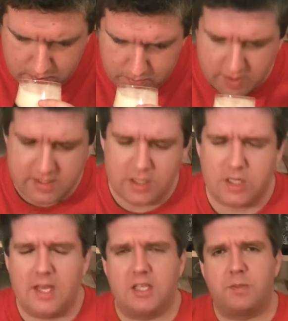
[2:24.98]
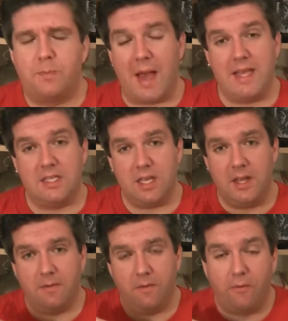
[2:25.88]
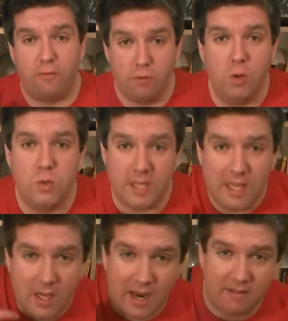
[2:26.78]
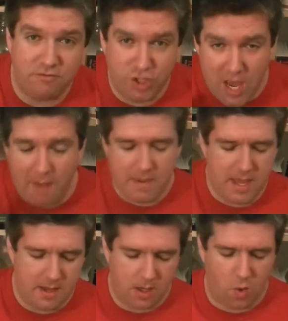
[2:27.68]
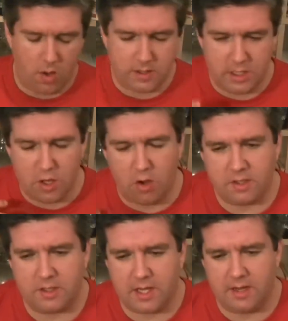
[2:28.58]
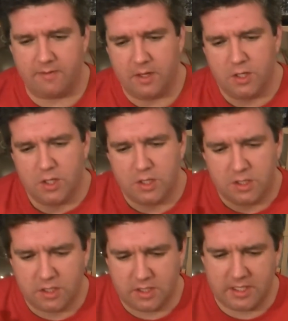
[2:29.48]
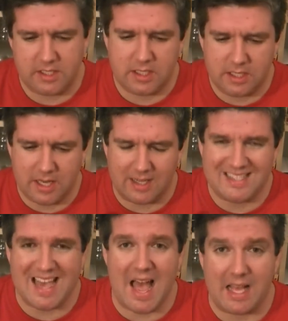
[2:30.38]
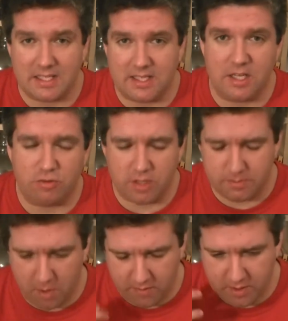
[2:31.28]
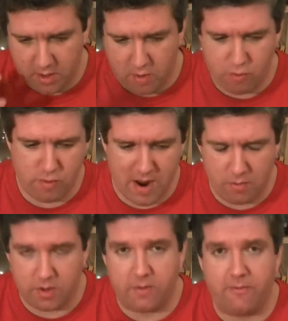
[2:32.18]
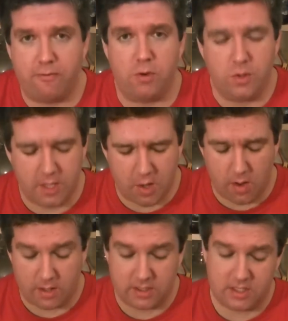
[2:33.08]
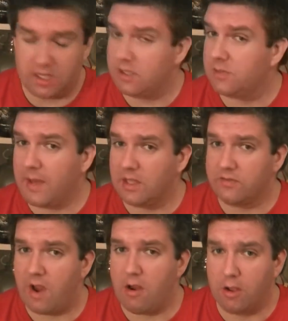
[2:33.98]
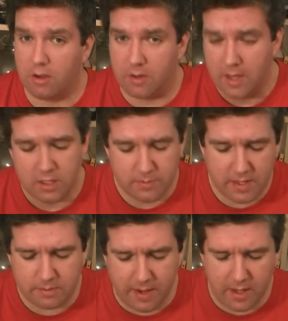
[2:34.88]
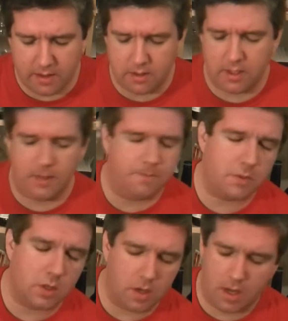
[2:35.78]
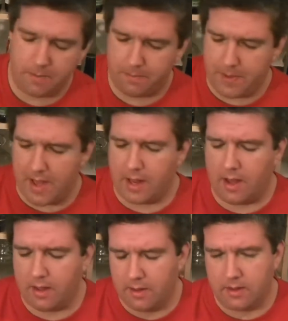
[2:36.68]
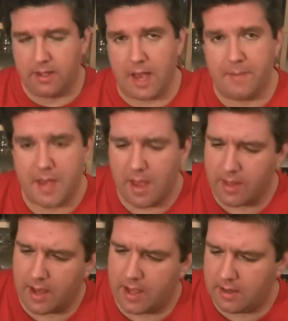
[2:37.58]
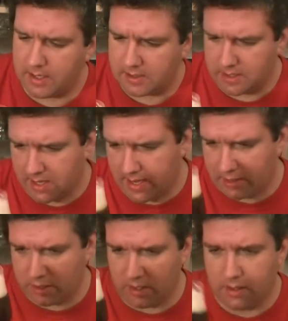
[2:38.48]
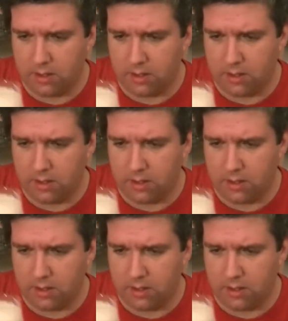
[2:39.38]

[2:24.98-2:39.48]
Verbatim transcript: But essentially a spicy, fruity kind of jammy quality, not as kind of kind of tart citrus, more of a rounded fruity quality. Still smells very good. Smells better than the um, pale ale, the IPA that I had yesterday actually.